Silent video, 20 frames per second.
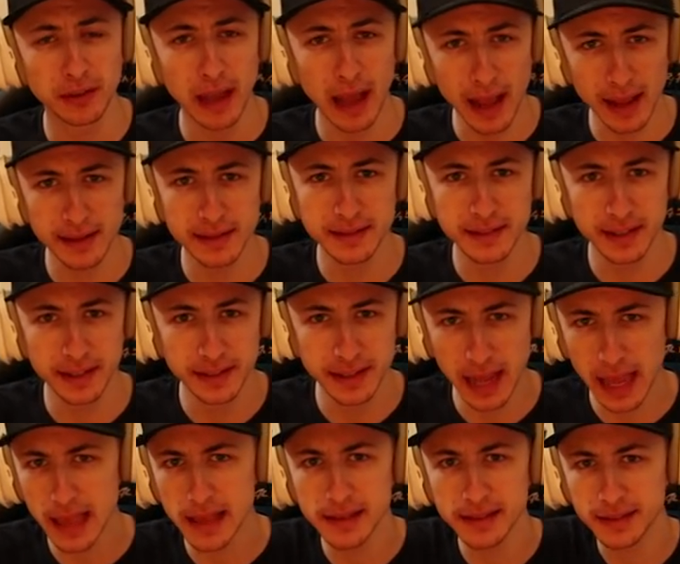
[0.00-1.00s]
guys,
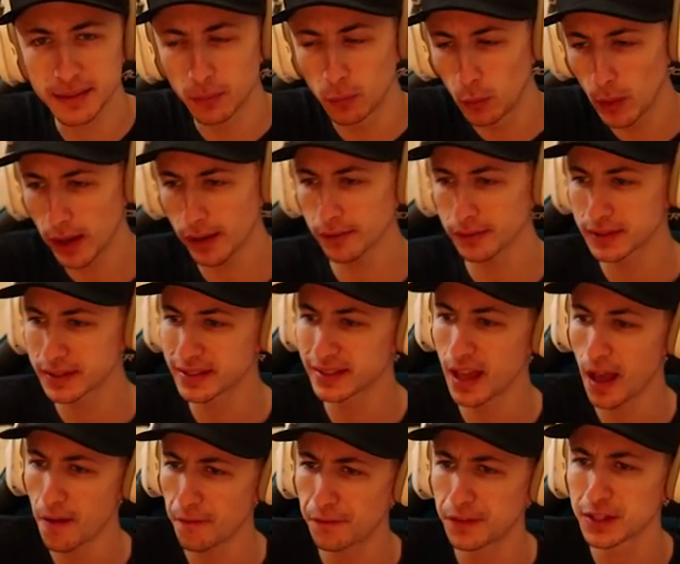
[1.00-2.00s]
today some weird
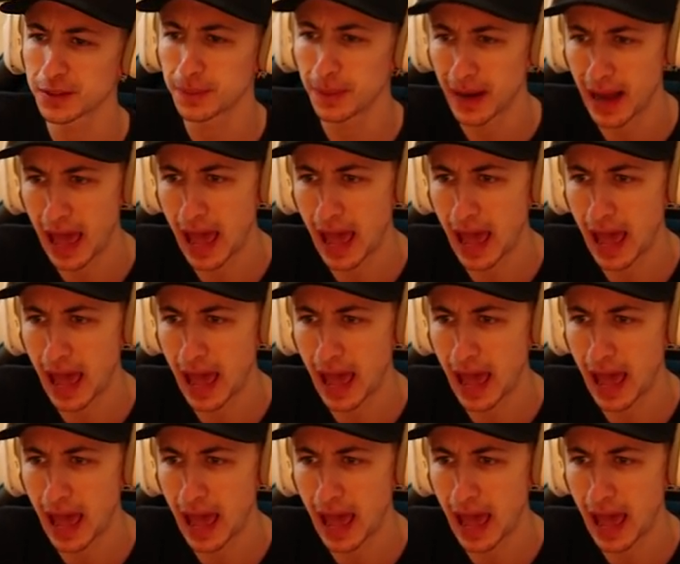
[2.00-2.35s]
stuff has been